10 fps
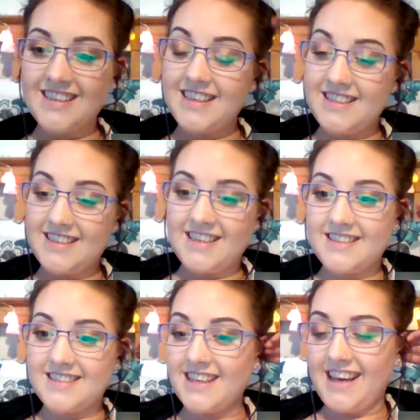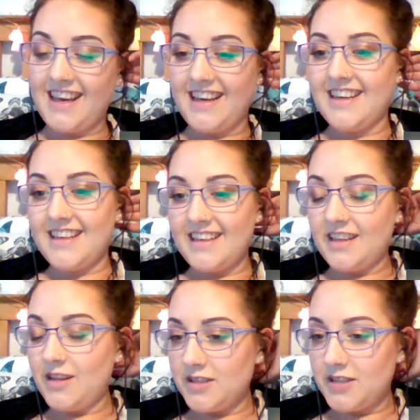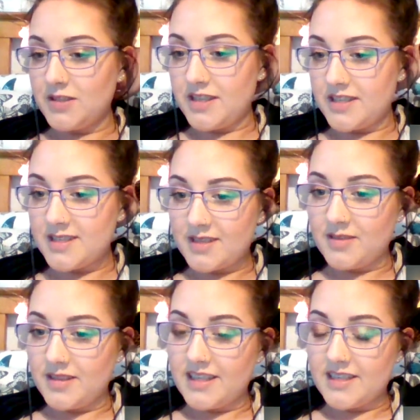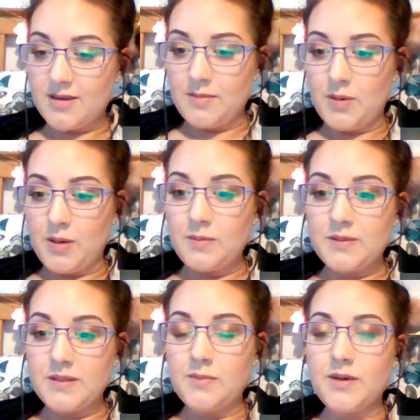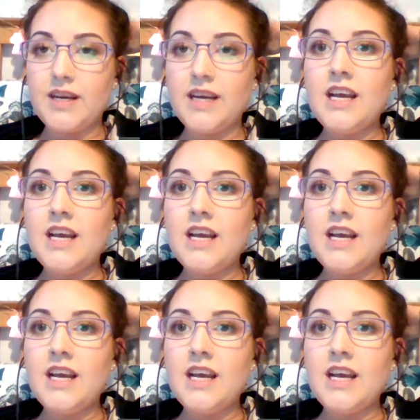it's a lot of tourists go there. It's quite popular, but